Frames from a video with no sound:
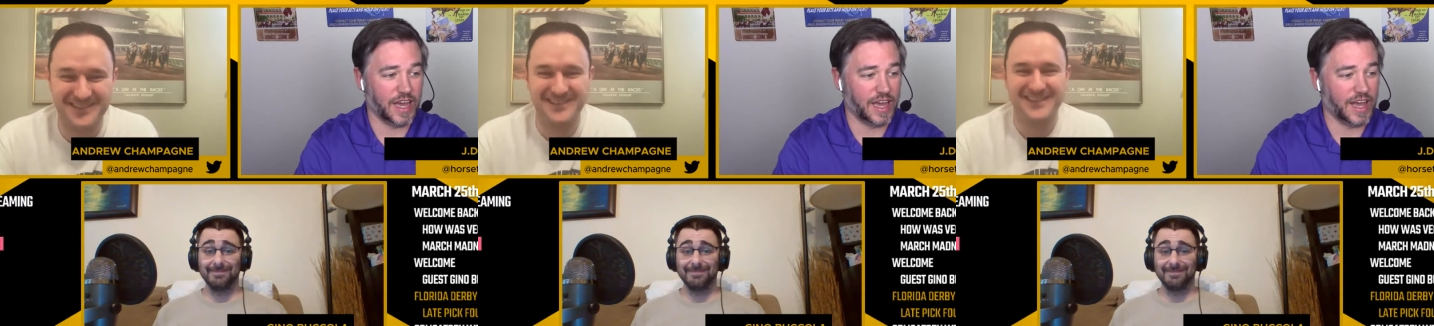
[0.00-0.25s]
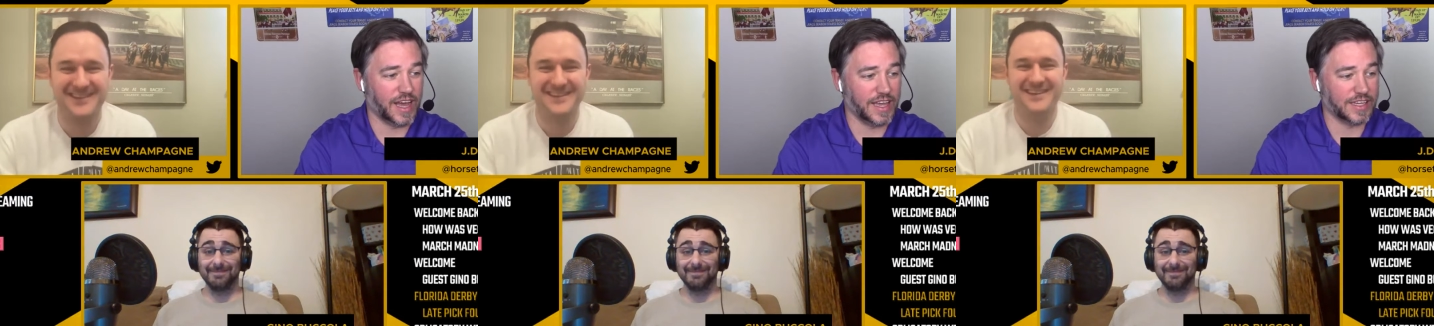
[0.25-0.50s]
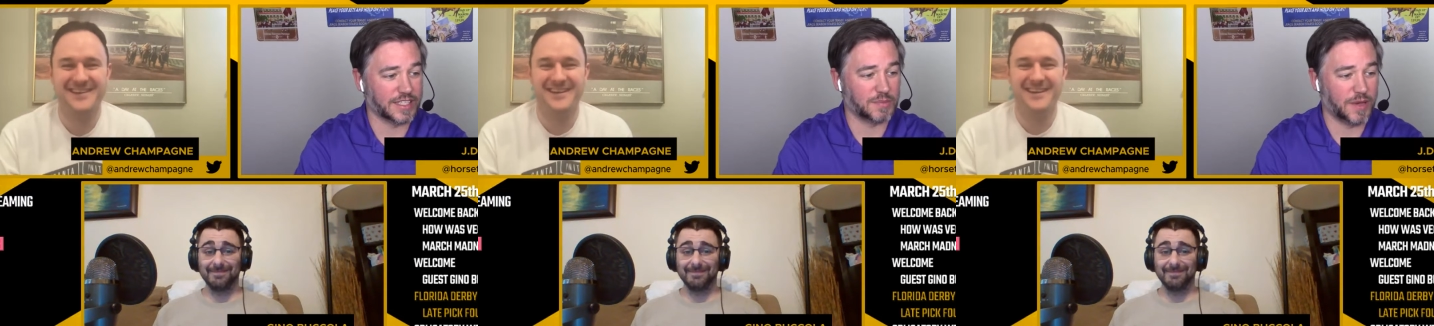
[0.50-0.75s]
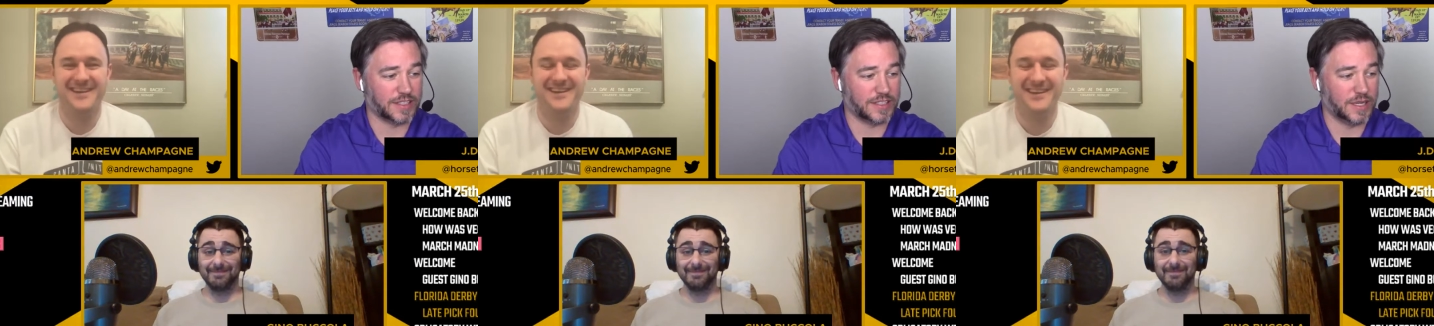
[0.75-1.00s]
Speaker 1: I, I
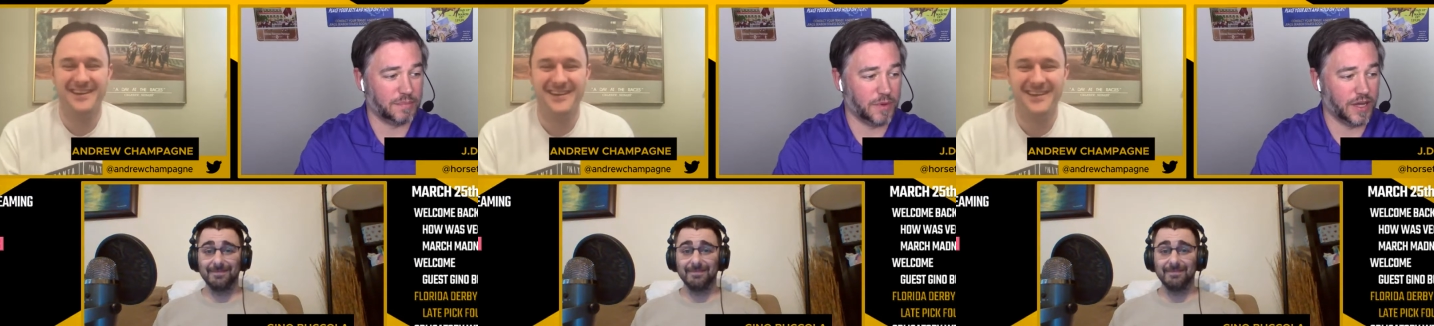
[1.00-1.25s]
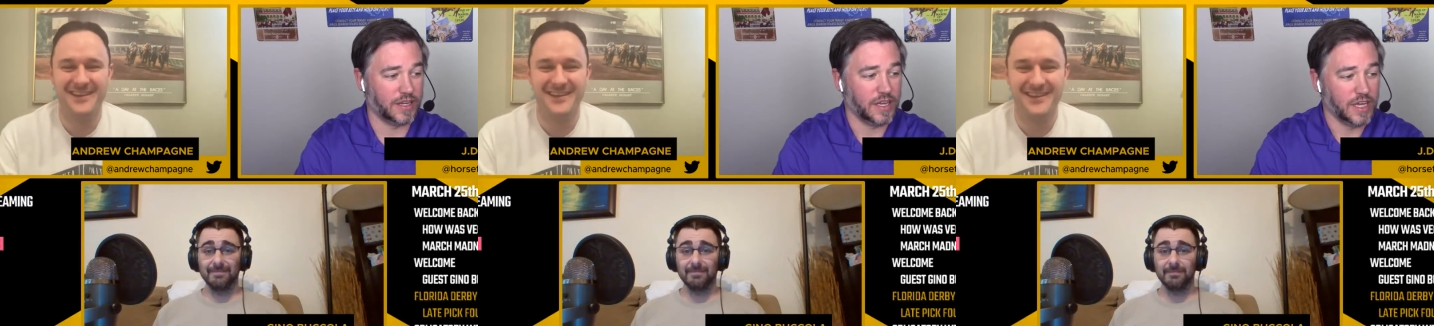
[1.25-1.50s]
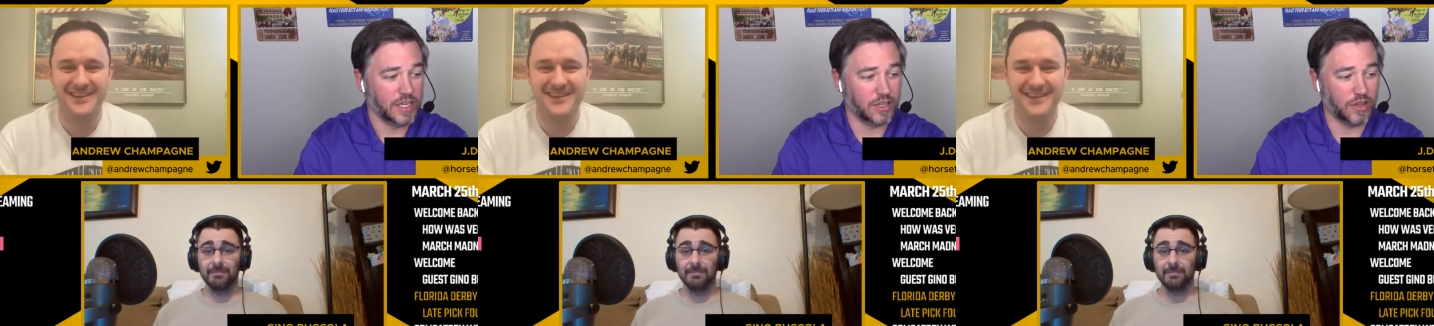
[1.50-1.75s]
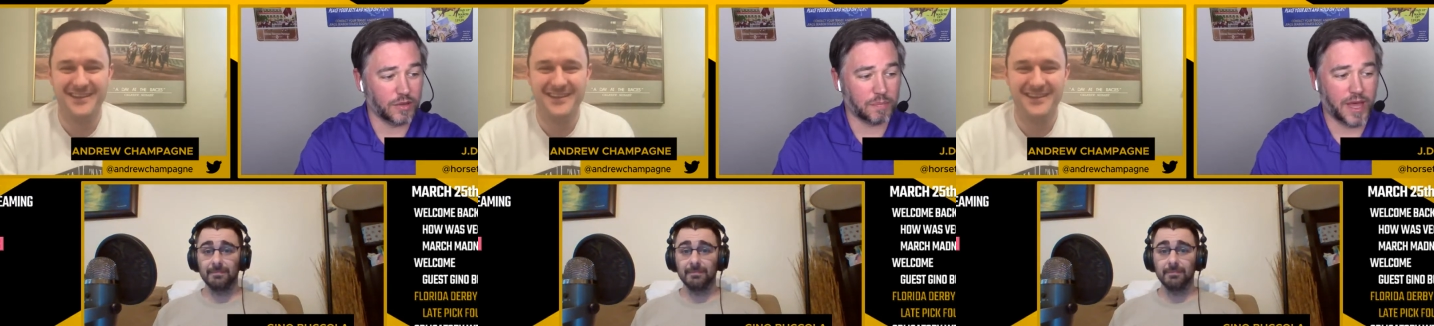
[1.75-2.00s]
expected it, but
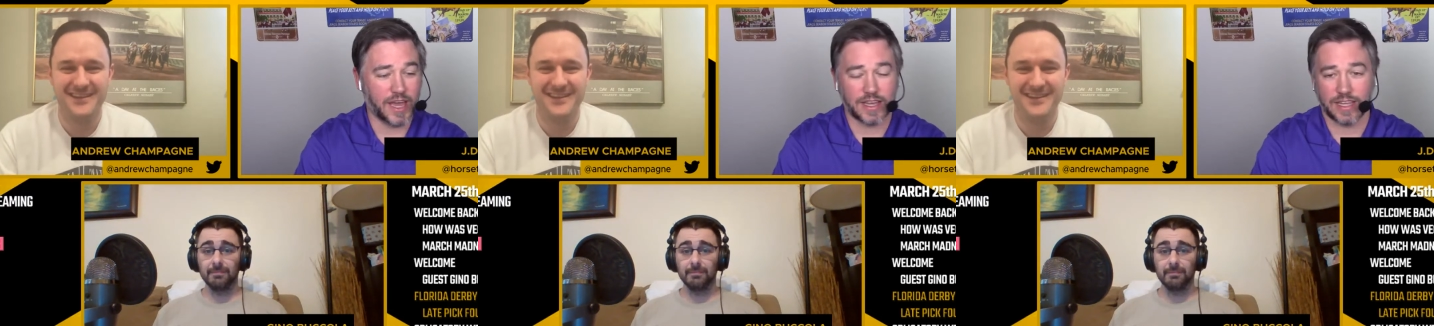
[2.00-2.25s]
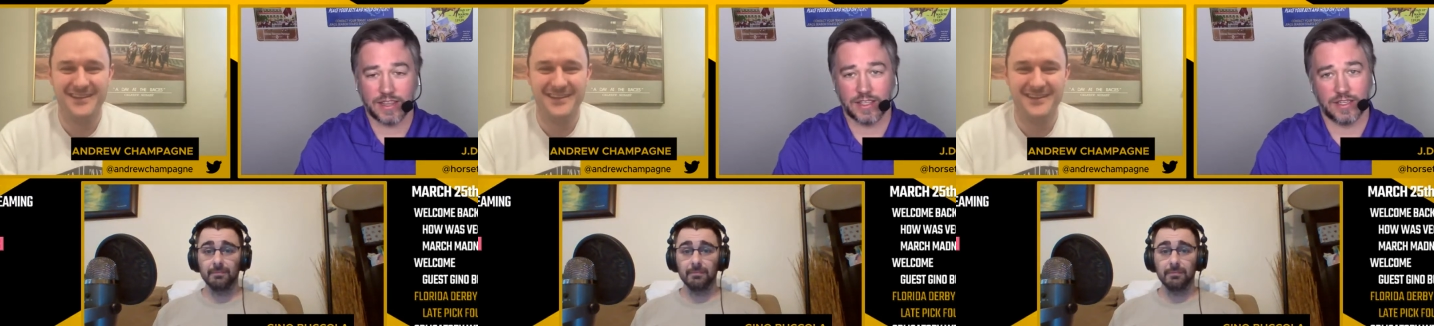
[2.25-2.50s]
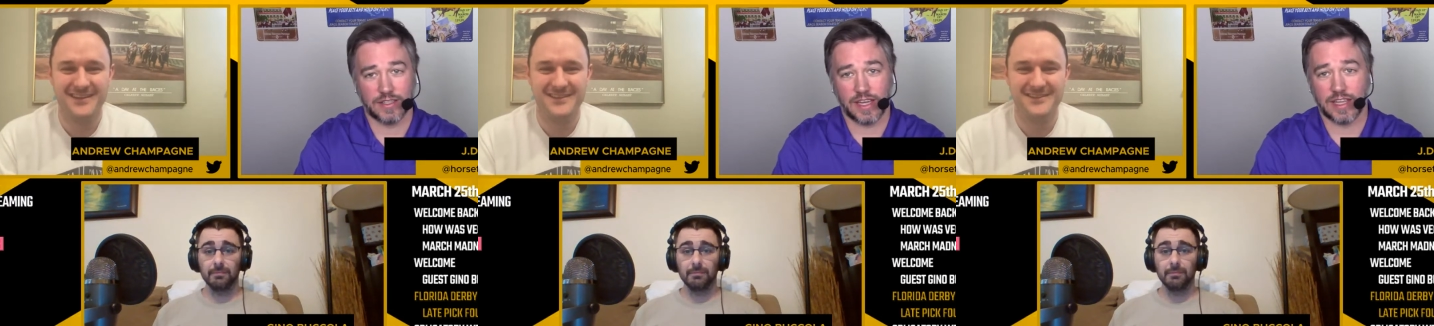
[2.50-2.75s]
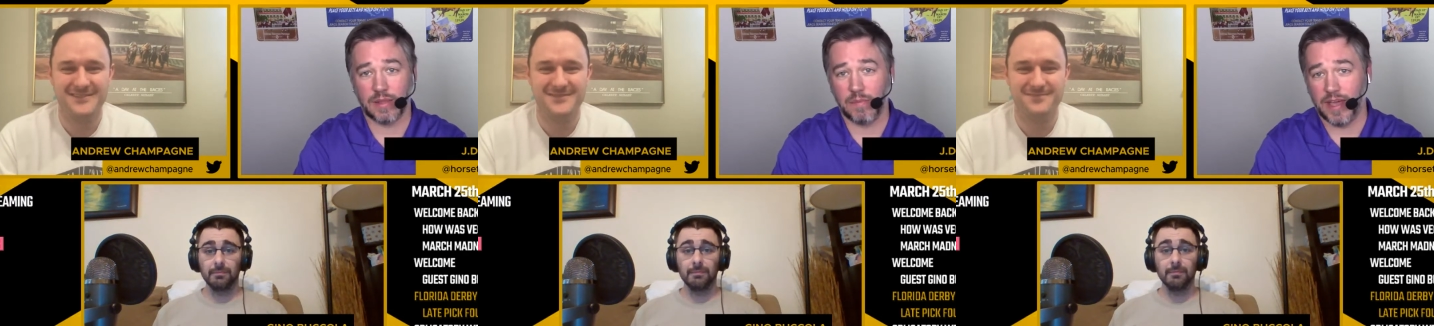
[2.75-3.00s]
you look back, got the
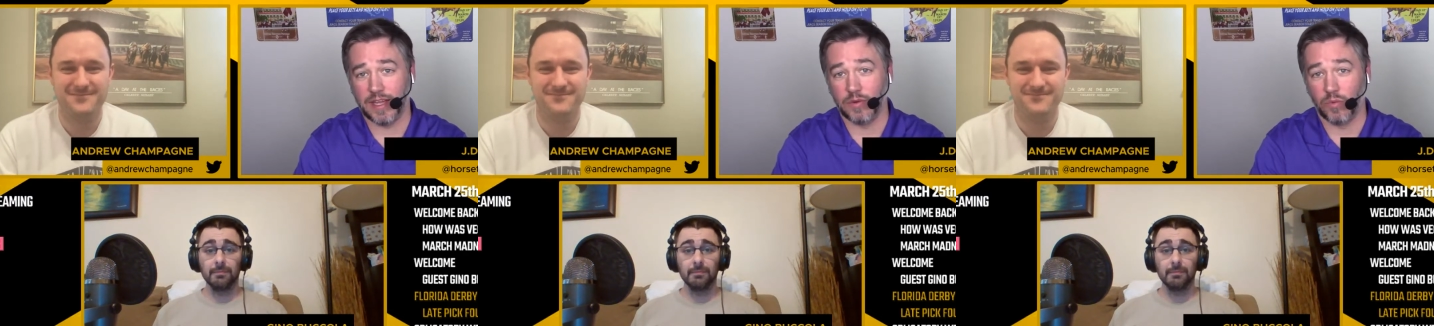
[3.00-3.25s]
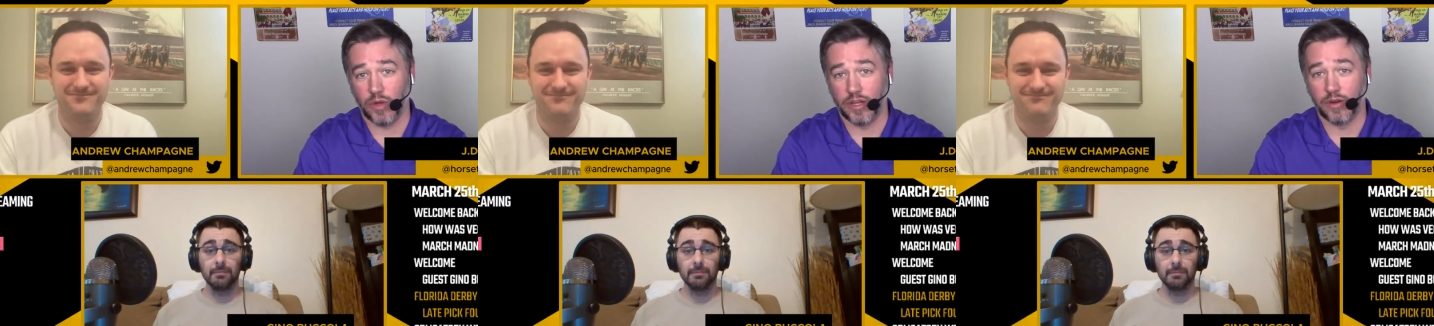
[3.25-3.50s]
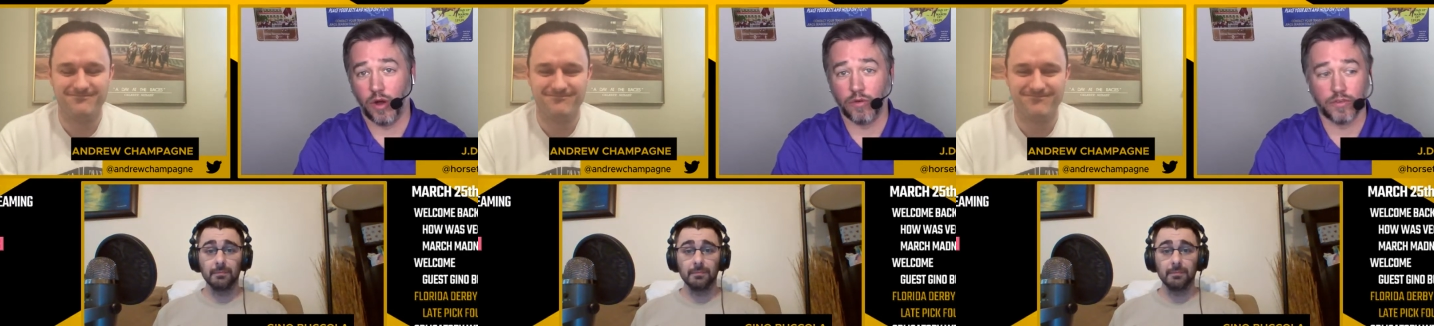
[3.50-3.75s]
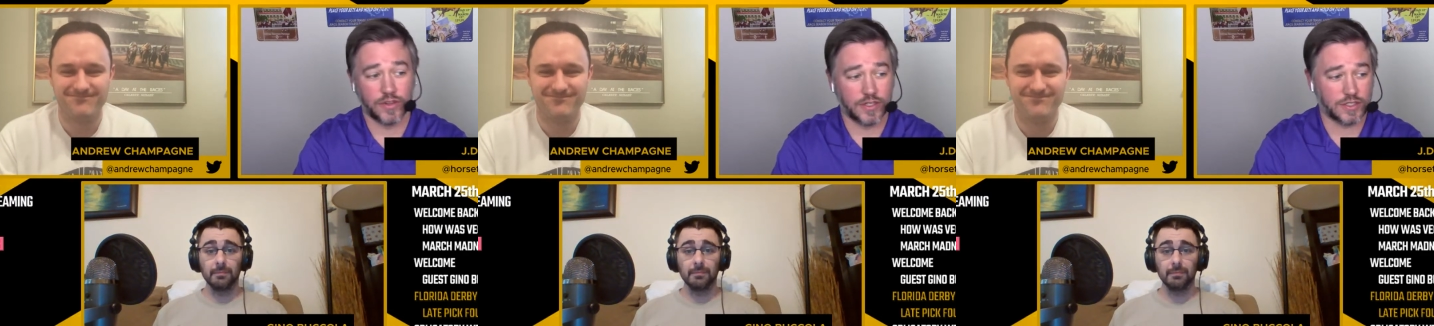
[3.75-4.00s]
got the maiden win
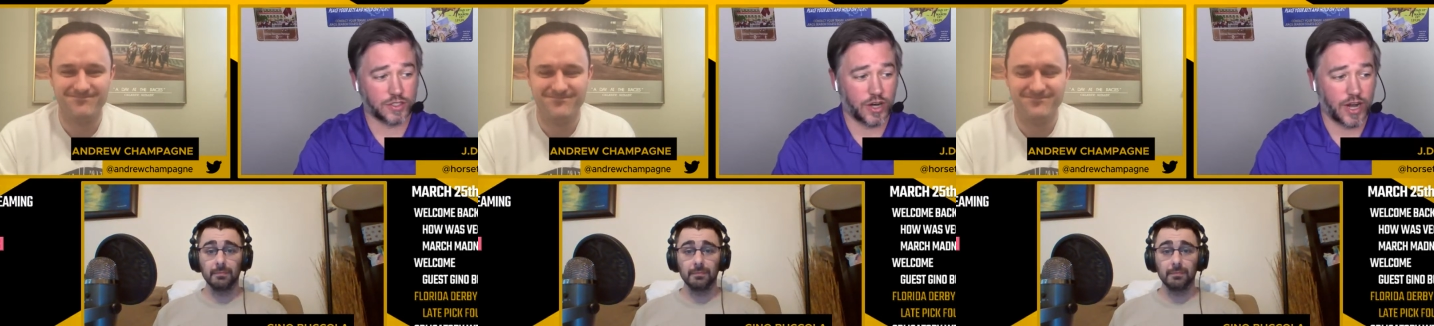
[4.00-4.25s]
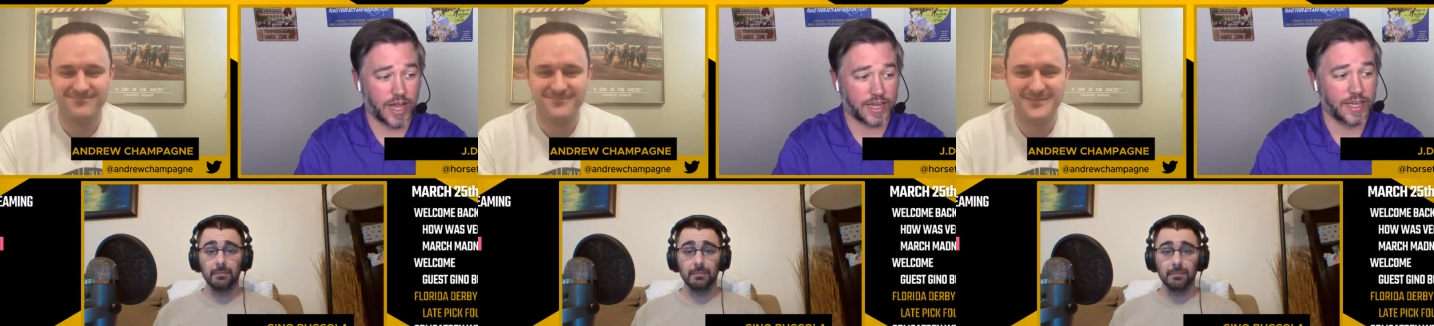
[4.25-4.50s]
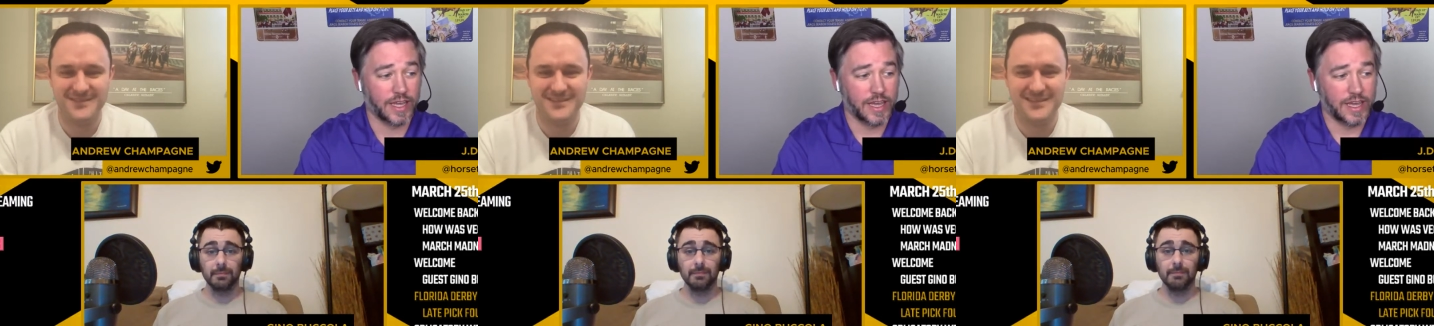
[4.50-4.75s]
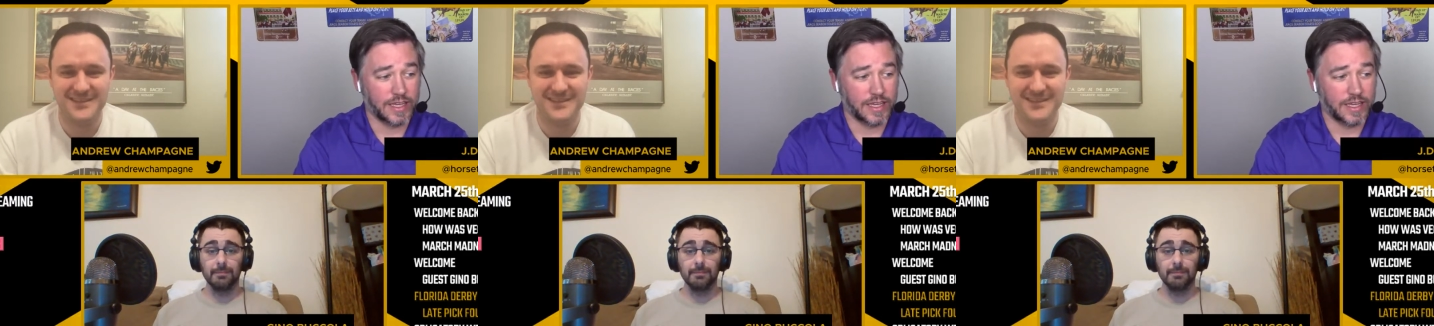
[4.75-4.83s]
over this track.